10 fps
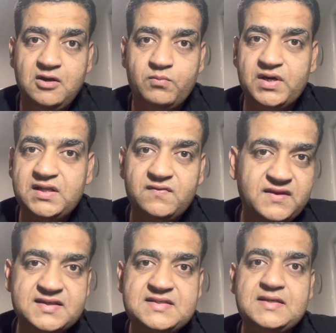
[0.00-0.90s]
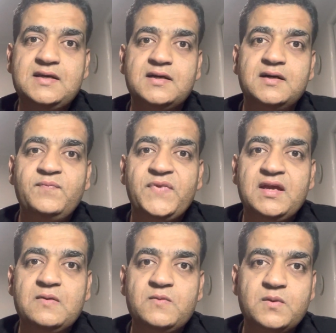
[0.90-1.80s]
But in this year,
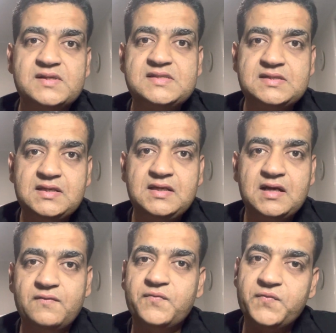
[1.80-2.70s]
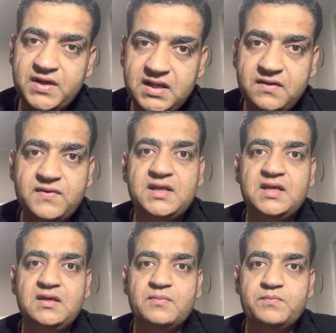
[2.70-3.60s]
we will see a very,
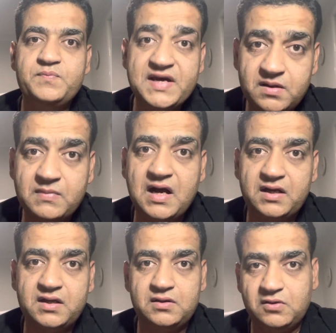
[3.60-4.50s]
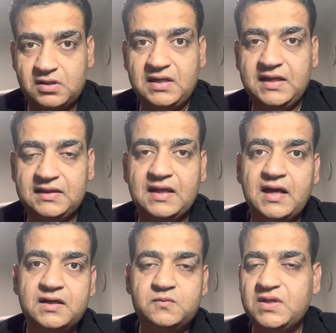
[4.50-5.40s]
very better market. Not like
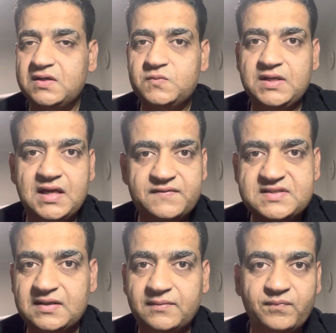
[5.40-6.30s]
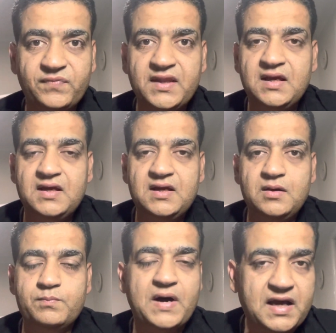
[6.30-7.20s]
that we have some
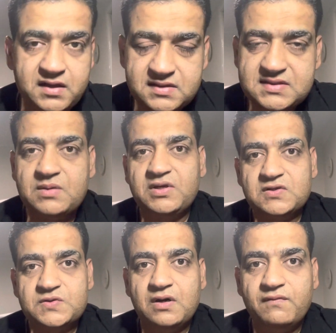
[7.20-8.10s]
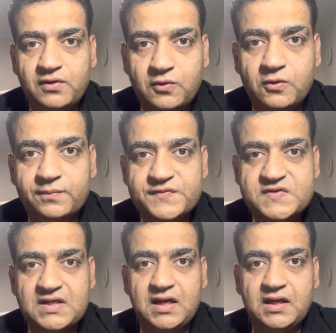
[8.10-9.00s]
buyers coming to our homes,
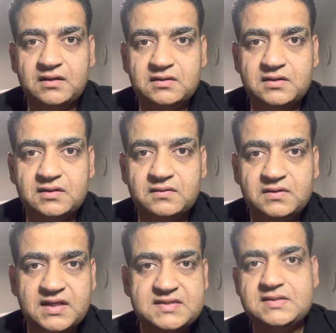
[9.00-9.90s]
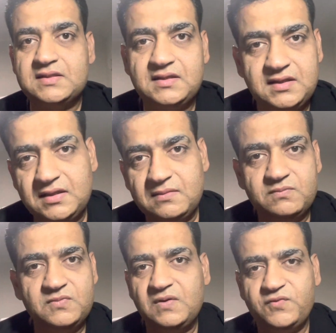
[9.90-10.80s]
and let's say
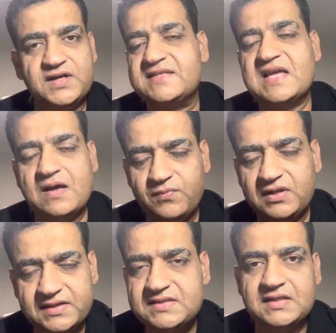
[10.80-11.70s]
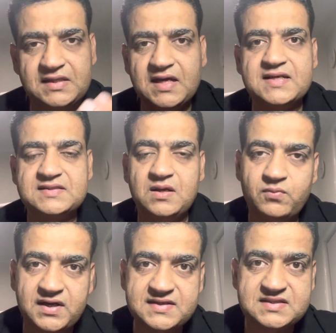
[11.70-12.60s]
for example, let's say the asking
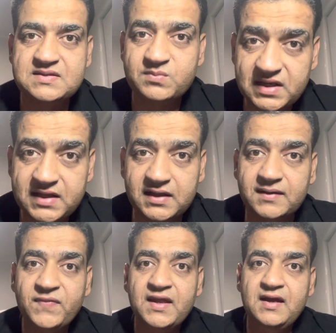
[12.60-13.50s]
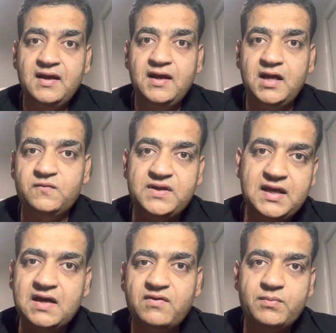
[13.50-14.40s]
price is $1 million, and we
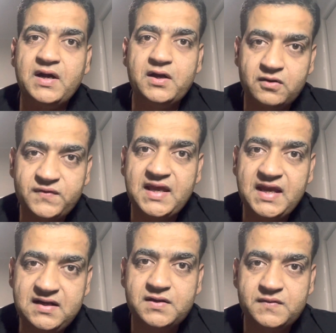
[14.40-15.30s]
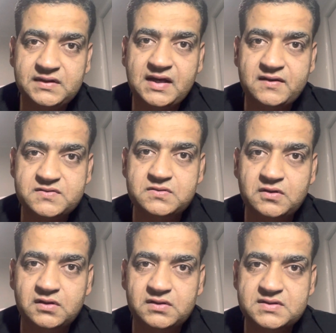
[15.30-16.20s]
have a buyer of
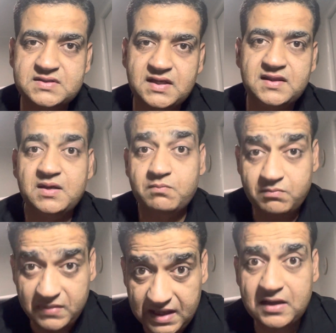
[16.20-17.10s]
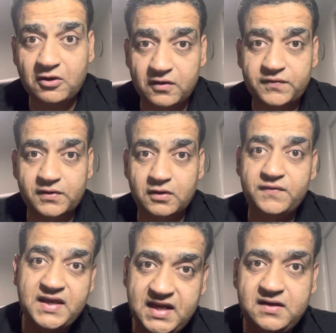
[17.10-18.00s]
$800,000, and they make an offer
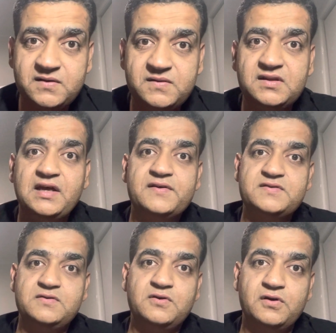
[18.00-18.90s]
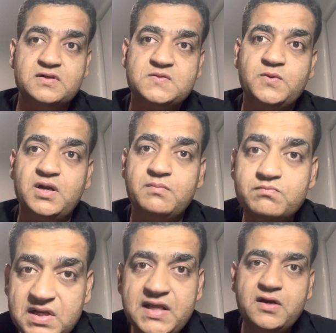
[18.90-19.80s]
of $800,000 for $1
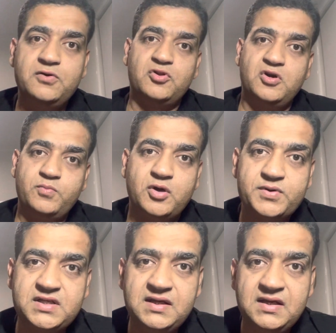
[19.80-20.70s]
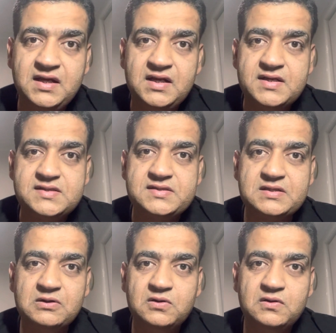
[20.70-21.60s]
million property.
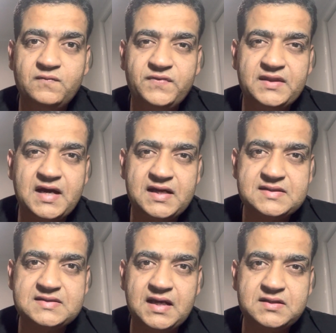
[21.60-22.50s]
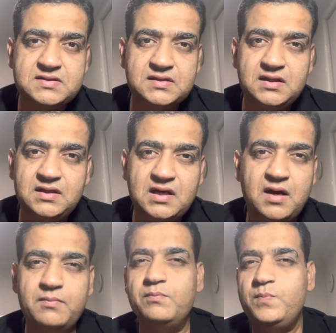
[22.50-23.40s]
So that is actually
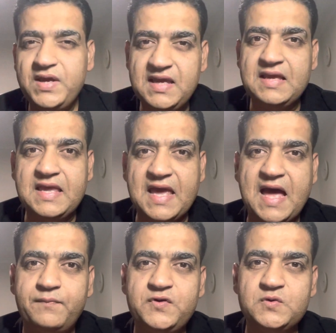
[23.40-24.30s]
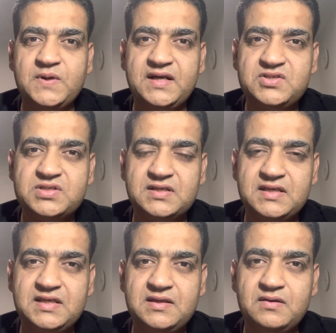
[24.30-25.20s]
a big gap to
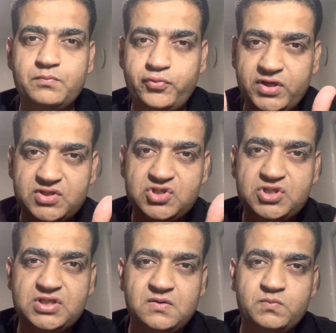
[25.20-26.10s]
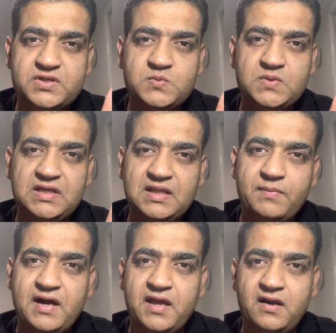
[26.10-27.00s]
actually bridge in between the
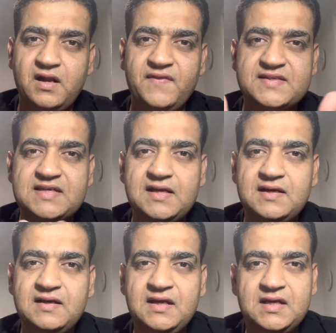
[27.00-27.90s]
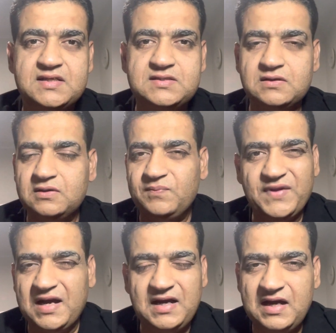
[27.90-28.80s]
buyer and the seller. So
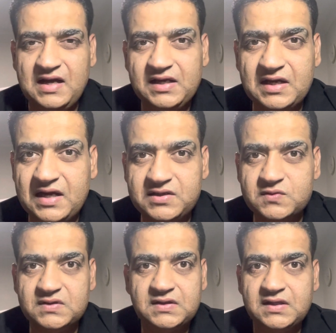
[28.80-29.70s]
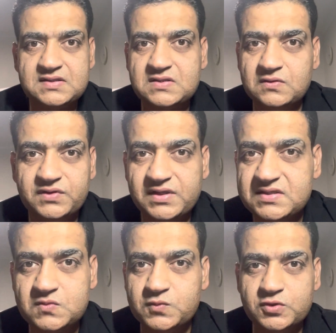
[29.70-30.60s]
I don't think so
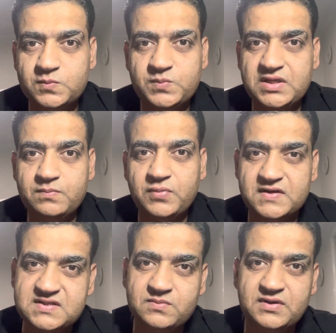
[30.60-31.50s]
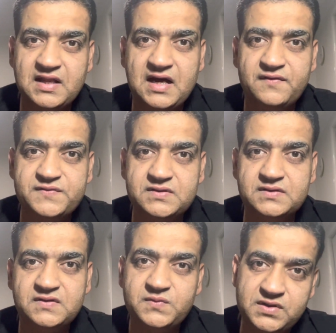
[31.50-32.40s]
this would be possible after
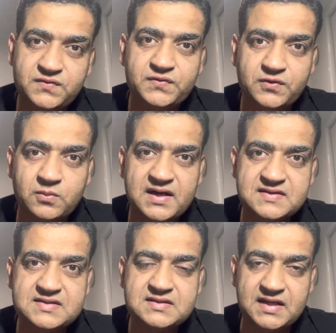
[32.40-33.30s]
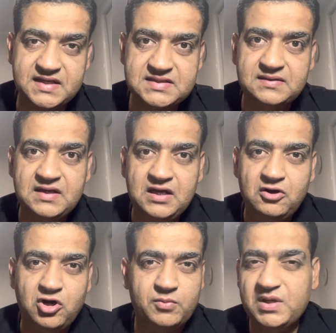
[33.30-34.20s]
3 to 4 months later,
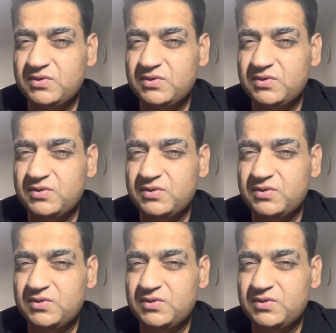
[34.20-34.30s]
or maybe